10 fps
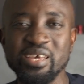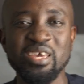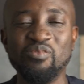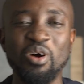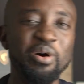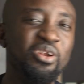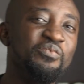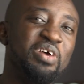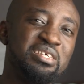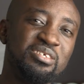give all manner
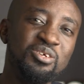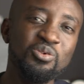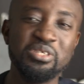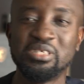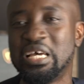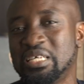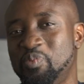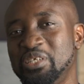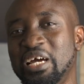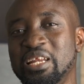of excuses,
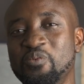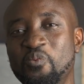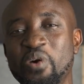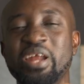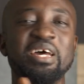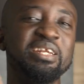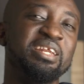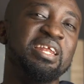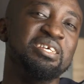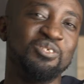especially when the
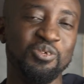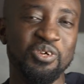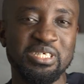delay is on your